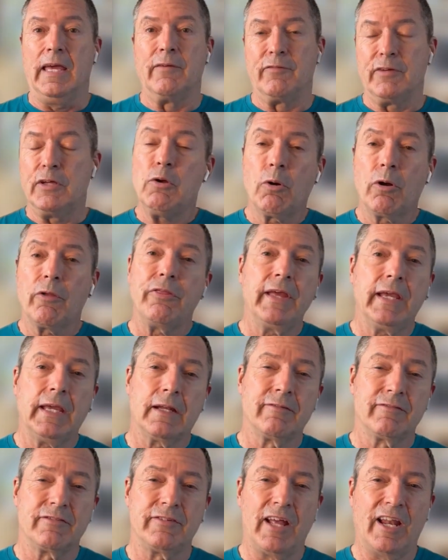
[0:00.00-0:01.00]
If you are
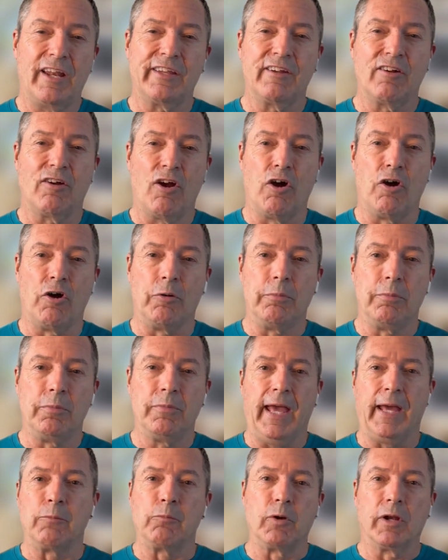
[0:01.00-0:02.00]
thinking of selling your home
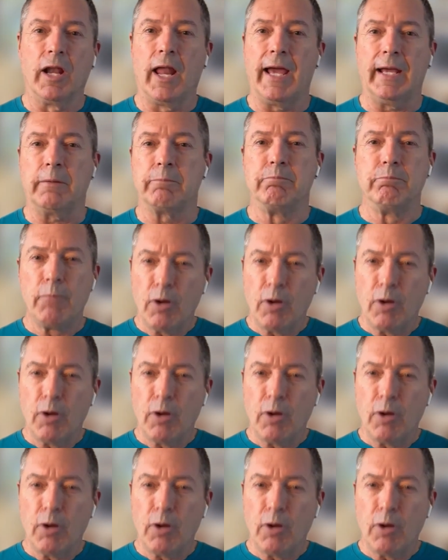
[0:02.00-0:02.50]
and would like